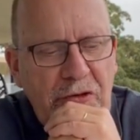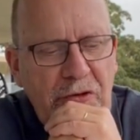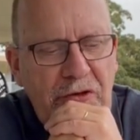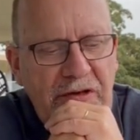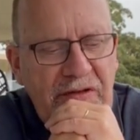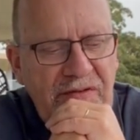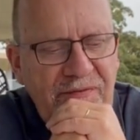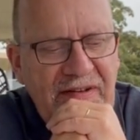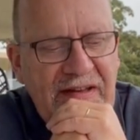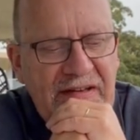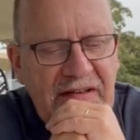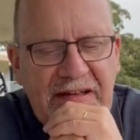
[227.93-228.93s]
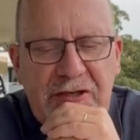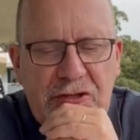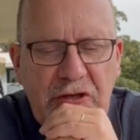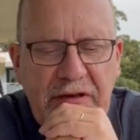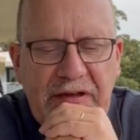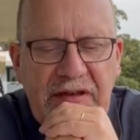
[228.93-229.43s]
God is, in fact,
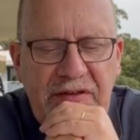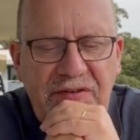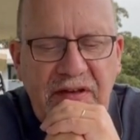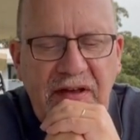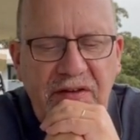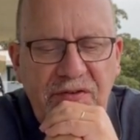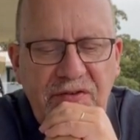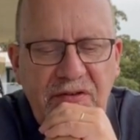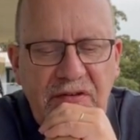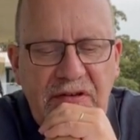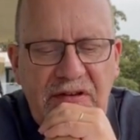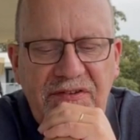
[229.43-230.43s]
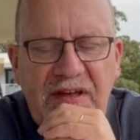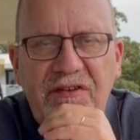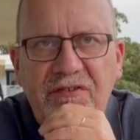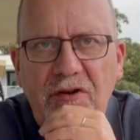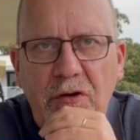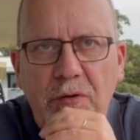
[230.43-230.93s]
literally, he says, he
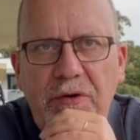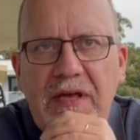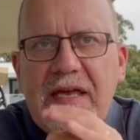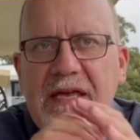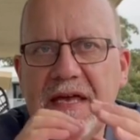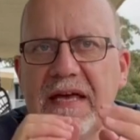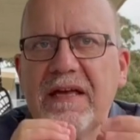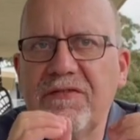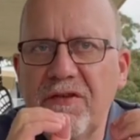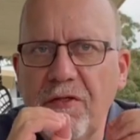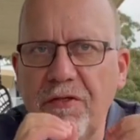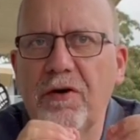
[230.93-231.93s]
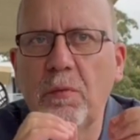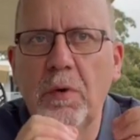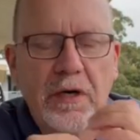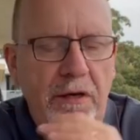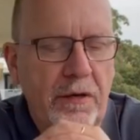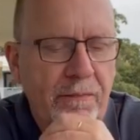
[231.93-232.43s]
stands alone. He is the
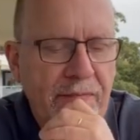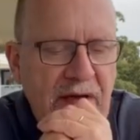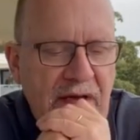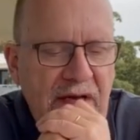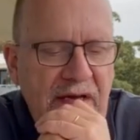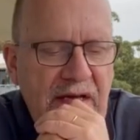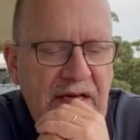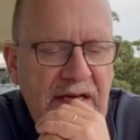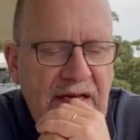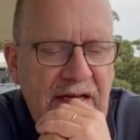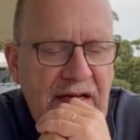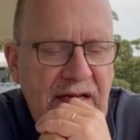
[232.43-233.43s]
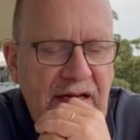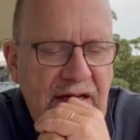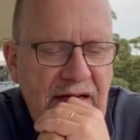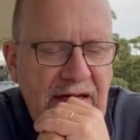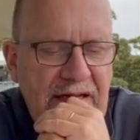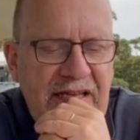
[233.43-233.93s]
one.
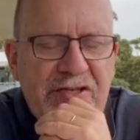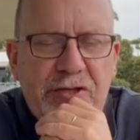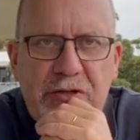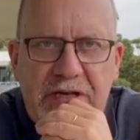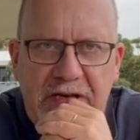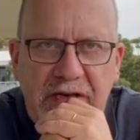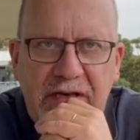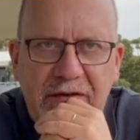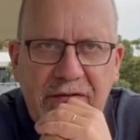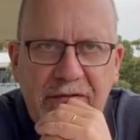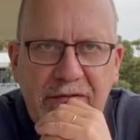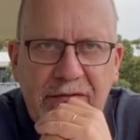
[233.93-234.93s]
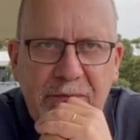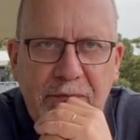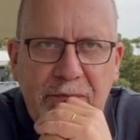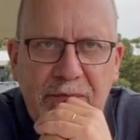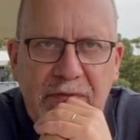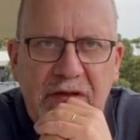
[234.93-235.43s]
He's unique.
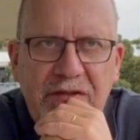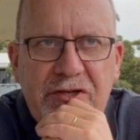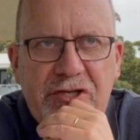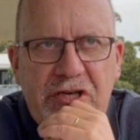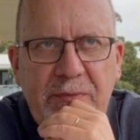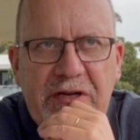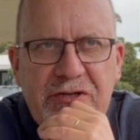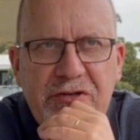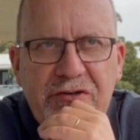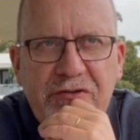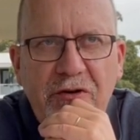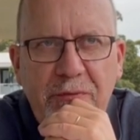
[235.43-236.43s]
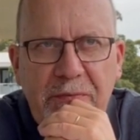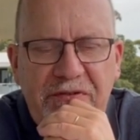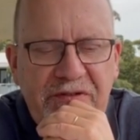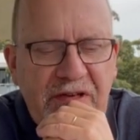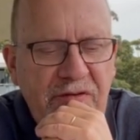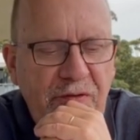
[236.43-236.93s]
The Shema, Deuteronomy
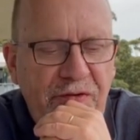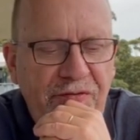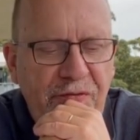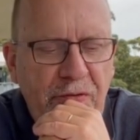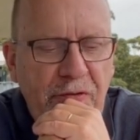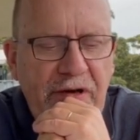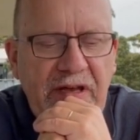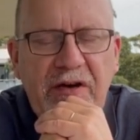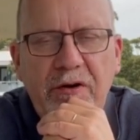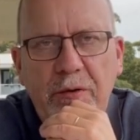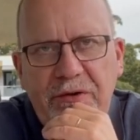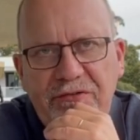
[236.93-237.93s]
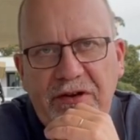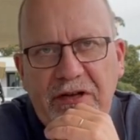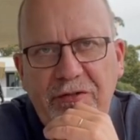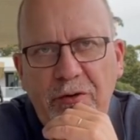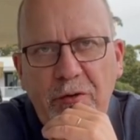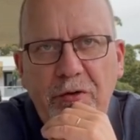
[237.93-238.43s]
6, verse 4. Hear, O
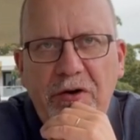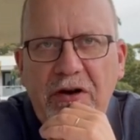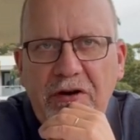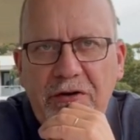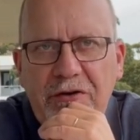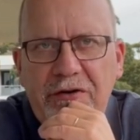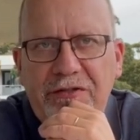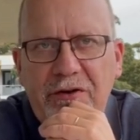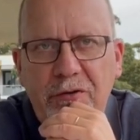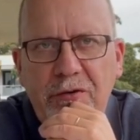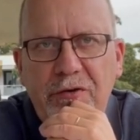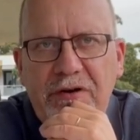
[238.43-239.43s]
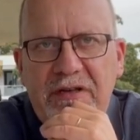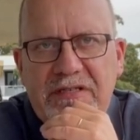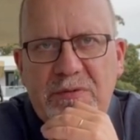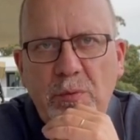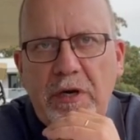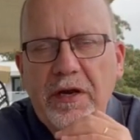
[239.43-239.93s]
Israel, the Lord our God, the Lord
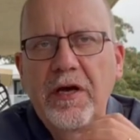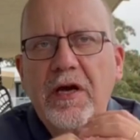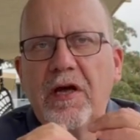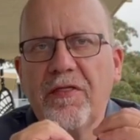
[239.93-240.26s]
is one.